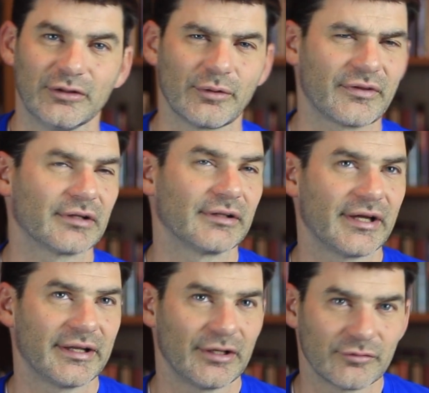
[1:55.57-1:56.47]
North
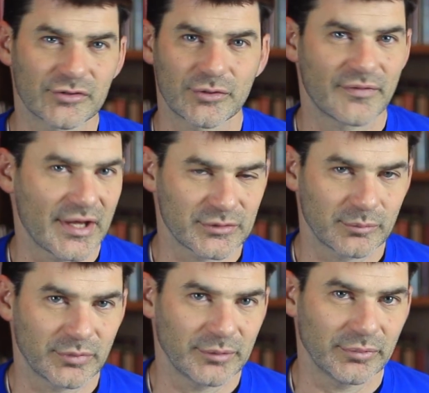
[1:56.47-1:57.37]
Carolina had over
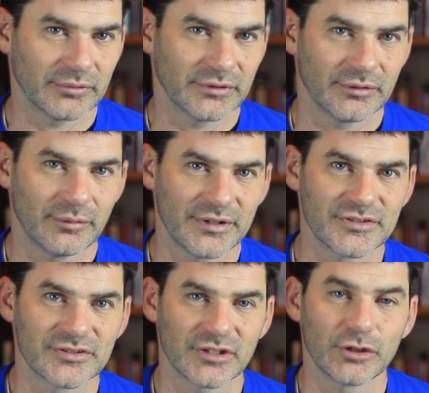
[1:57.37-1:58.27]
2,000 people. It
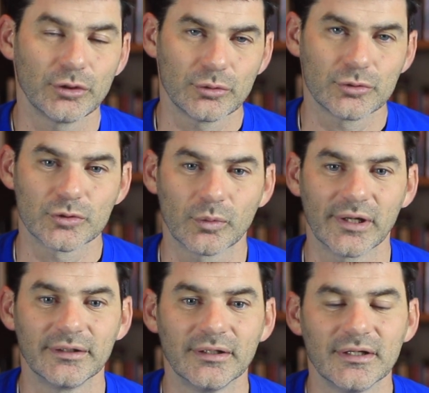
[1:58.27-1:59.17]
was a huge
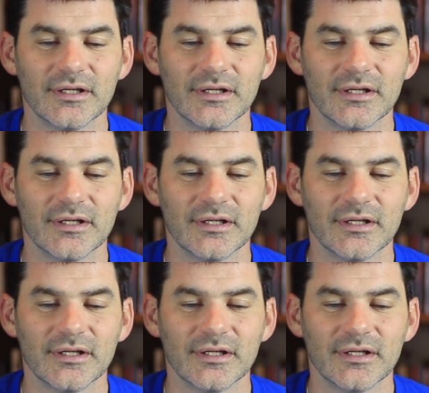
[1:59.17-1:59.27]
one.